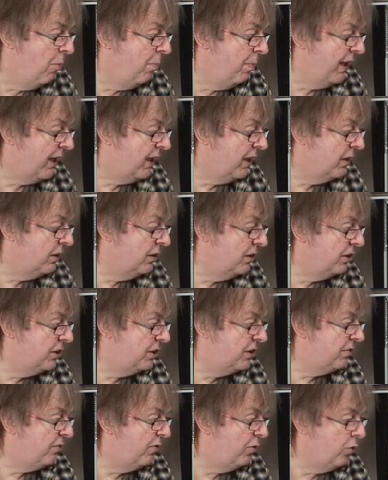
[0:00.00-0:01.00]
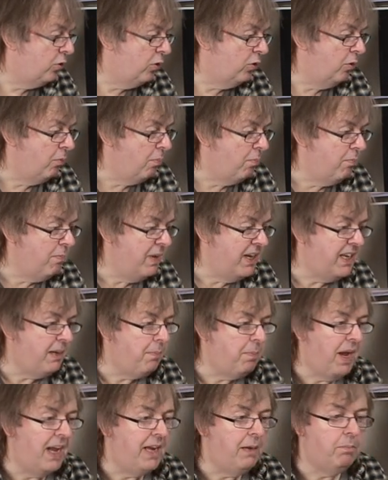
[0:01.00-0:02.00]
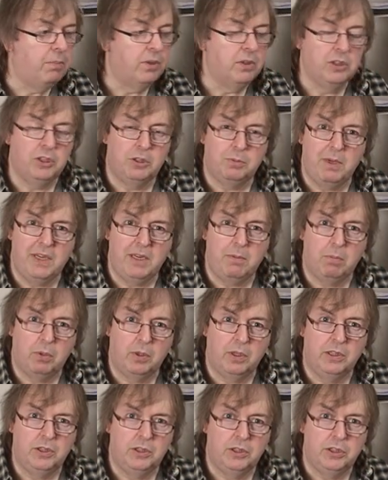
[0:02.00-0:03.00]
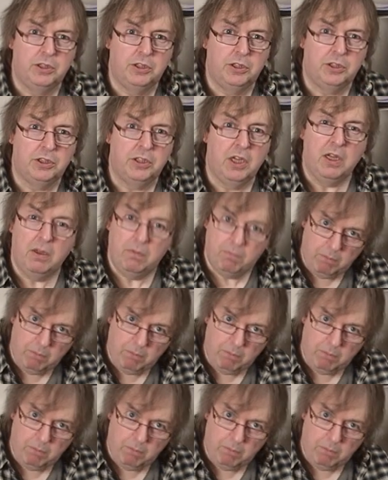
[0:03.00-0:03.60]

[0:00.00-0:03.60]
because for many papers, many printers,